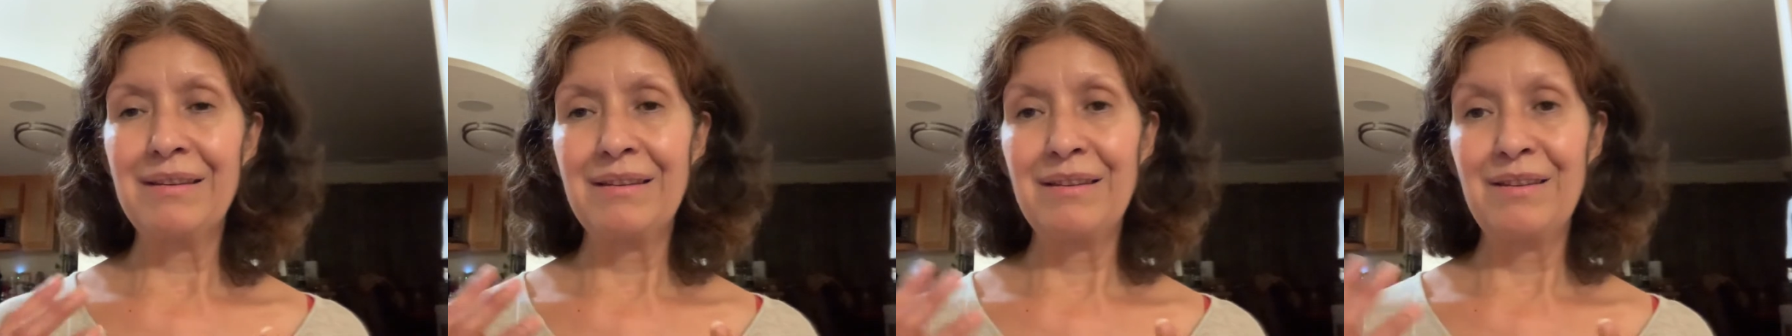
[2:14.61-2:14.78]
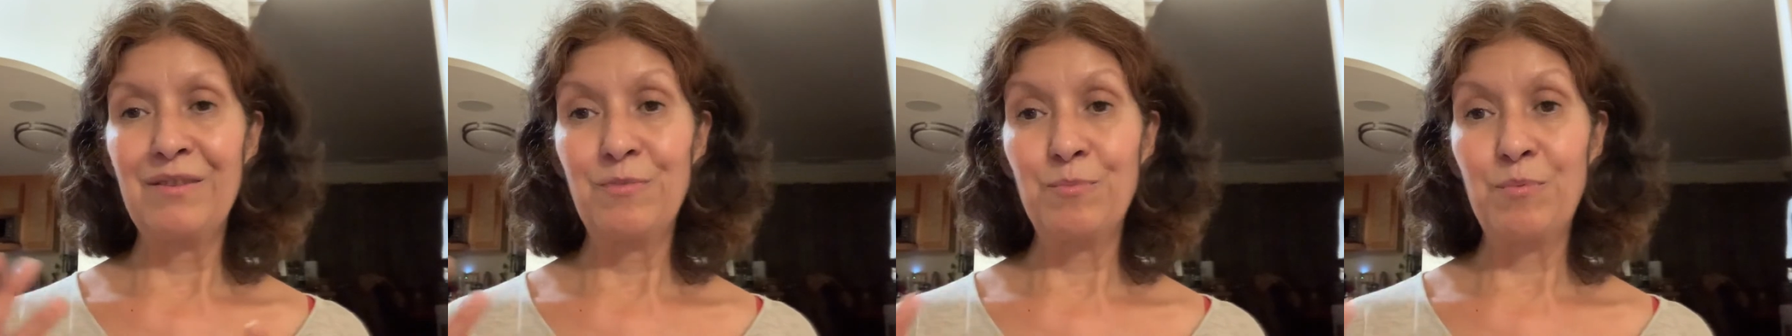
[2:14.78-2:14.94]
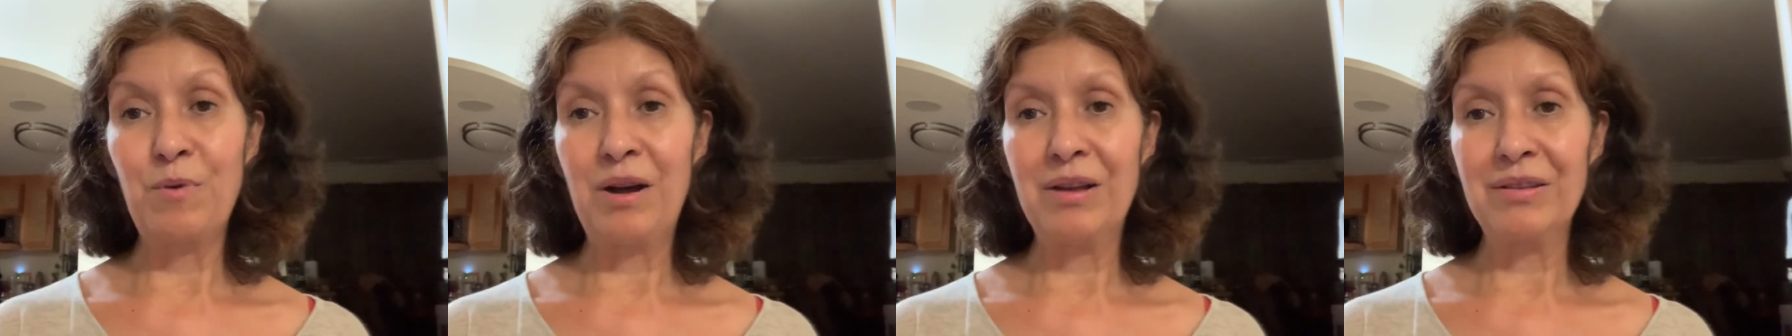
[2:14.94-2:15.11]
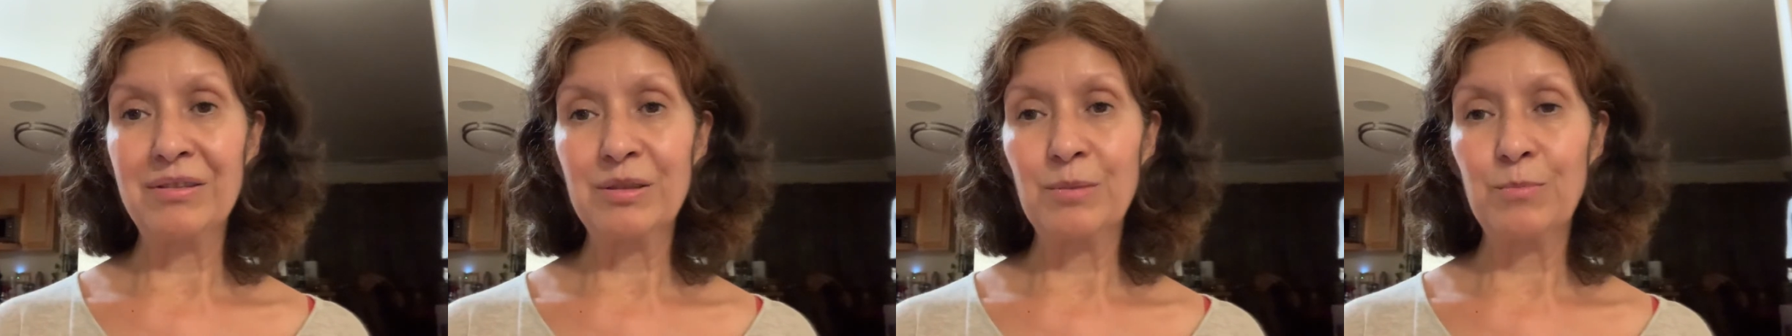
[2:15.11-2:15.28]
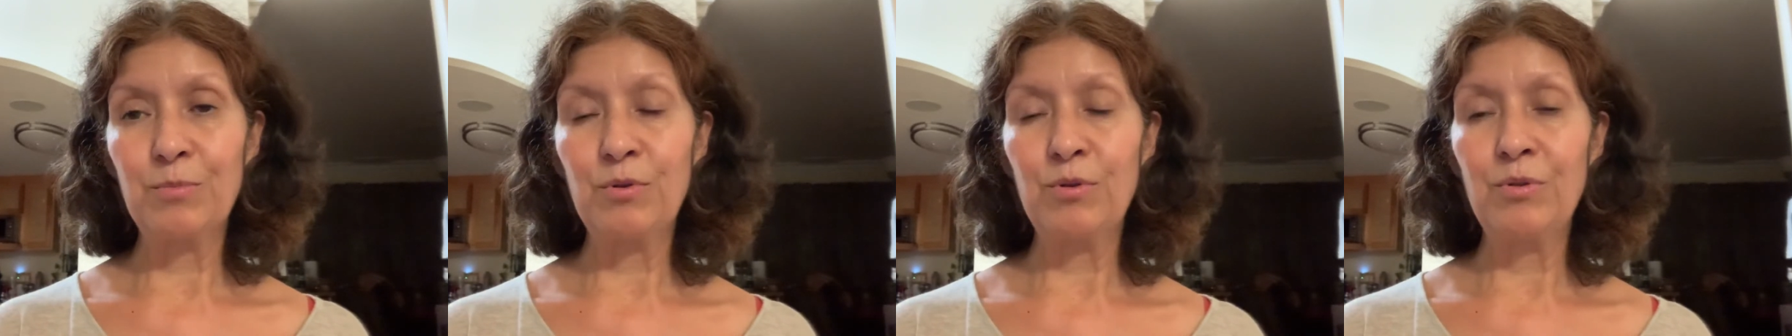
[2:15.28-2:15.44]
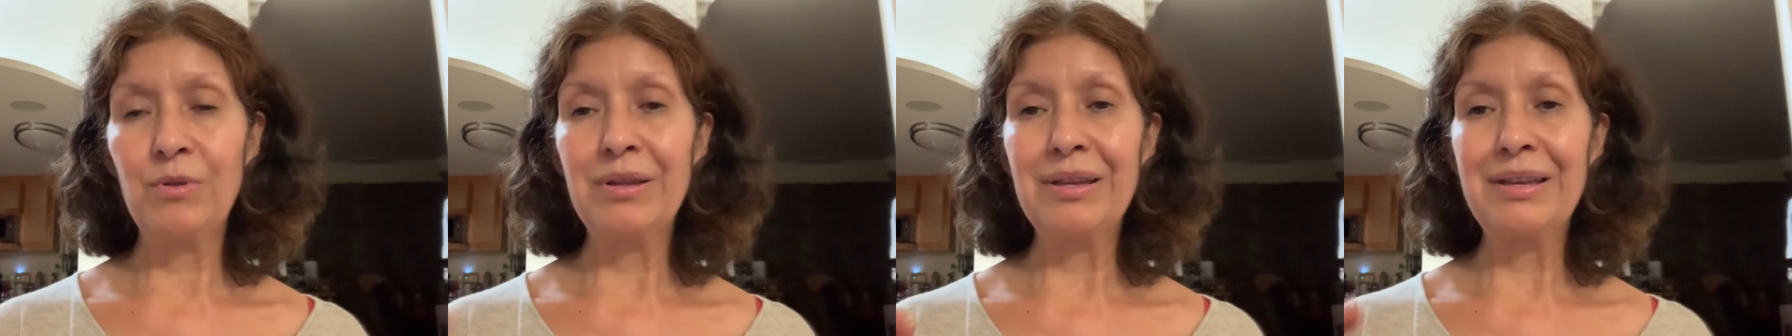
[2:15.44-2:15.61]
if
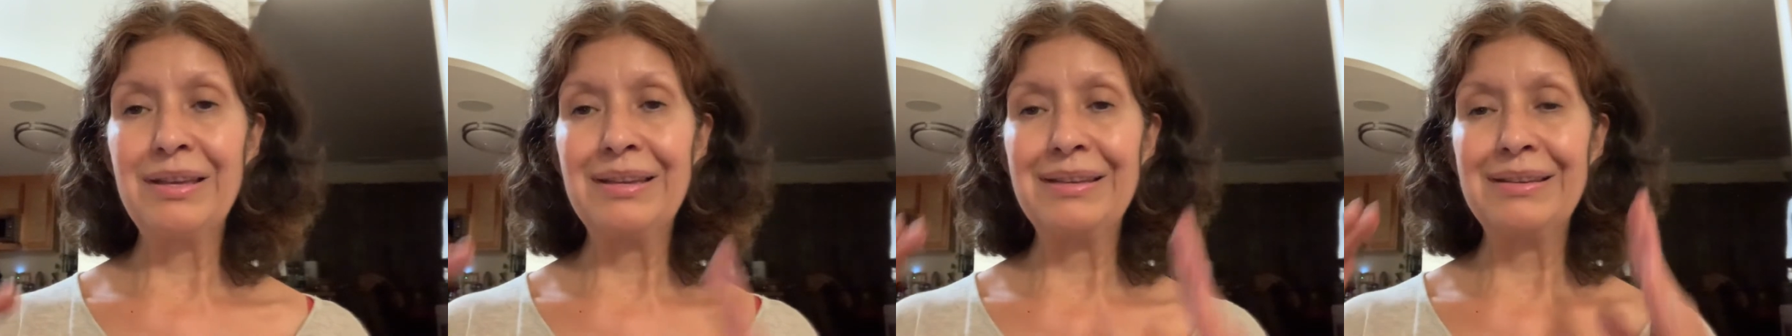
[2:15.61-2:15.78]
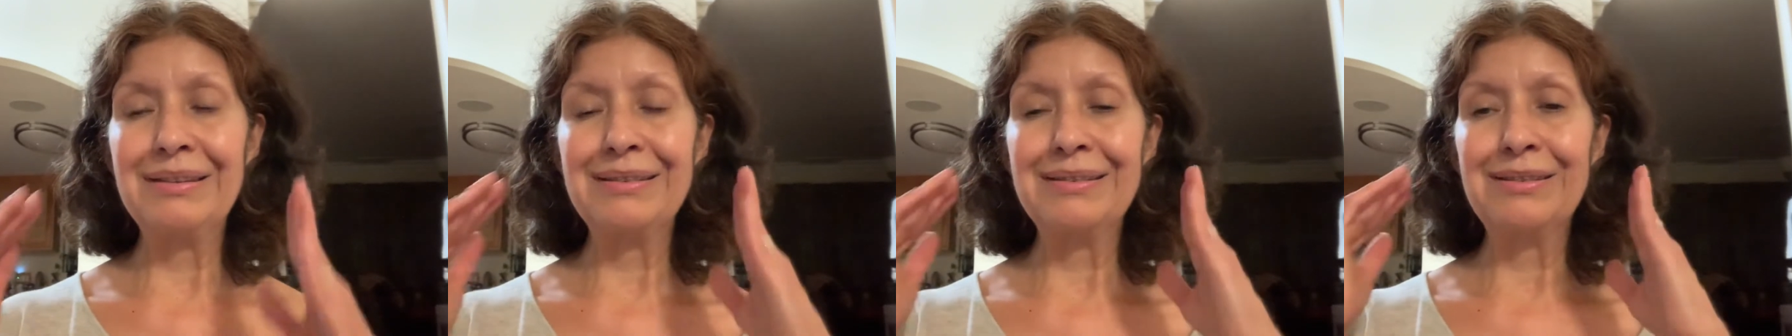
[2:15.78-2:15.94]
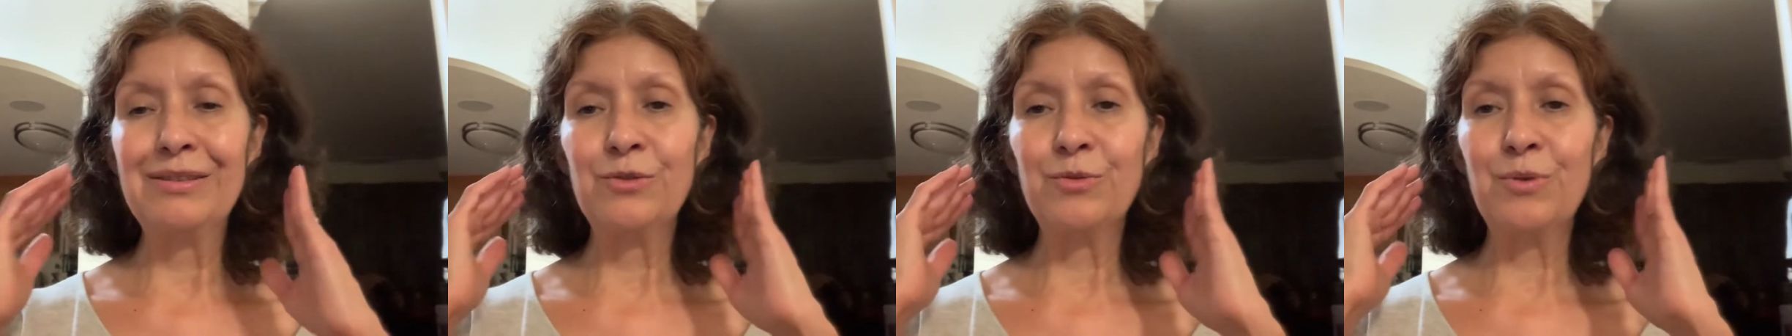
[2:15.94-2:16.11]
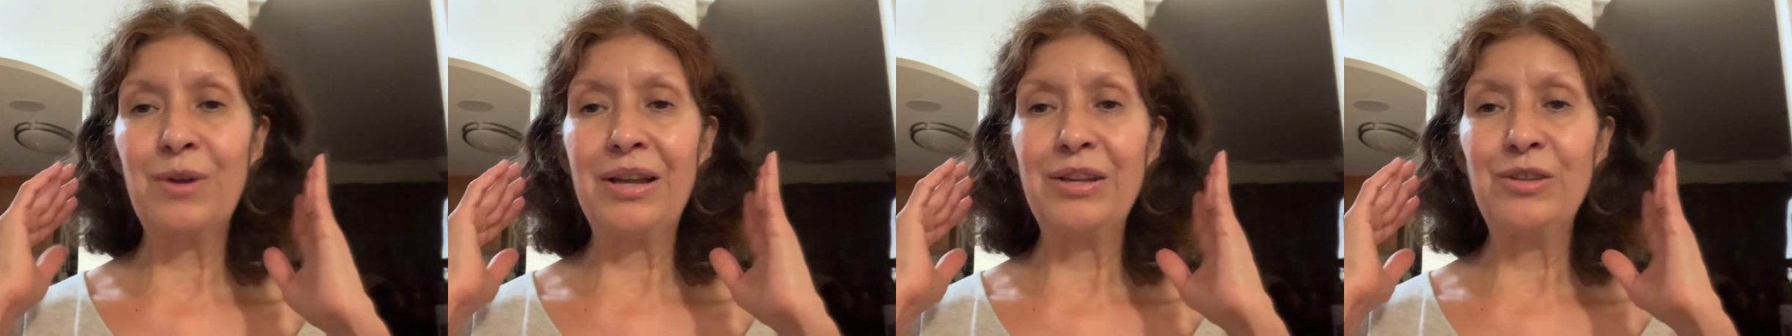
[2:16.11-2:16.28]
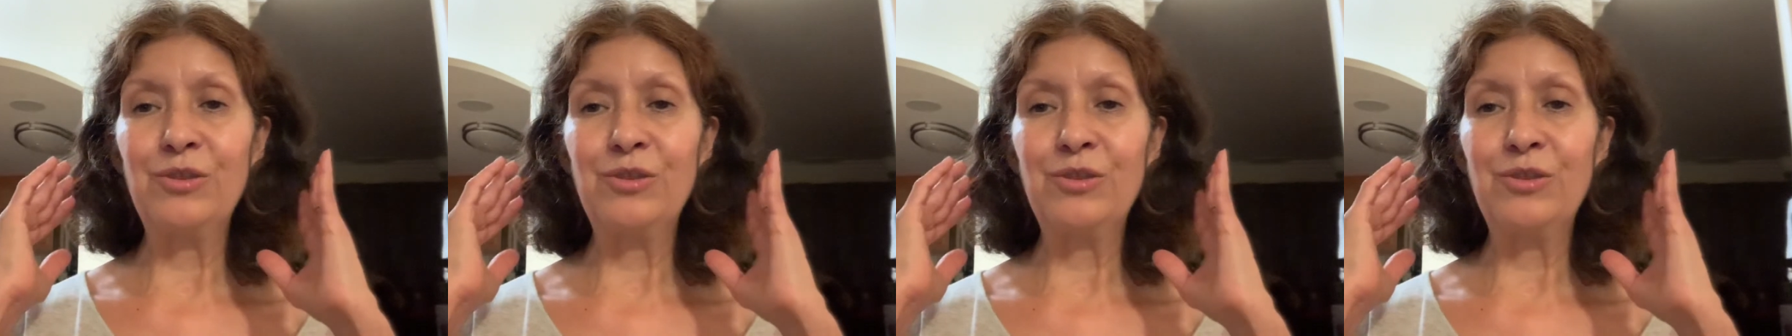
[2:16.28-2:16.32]
possible and try